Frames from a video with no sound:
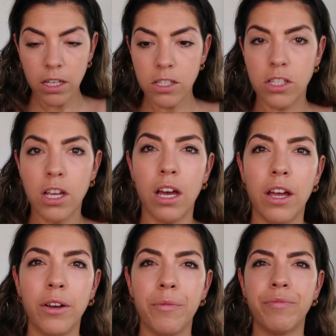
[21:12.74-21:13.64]

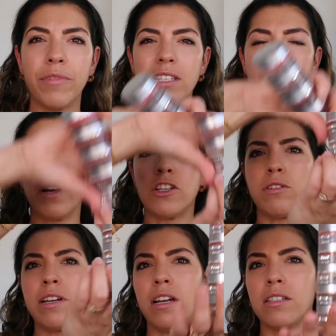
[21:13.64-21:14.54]
So that's my
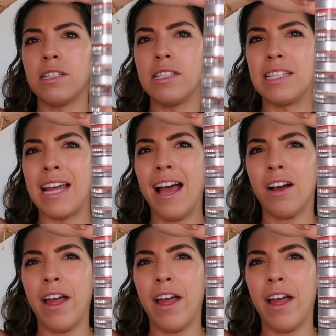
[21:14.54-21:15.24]
Trinny London stack.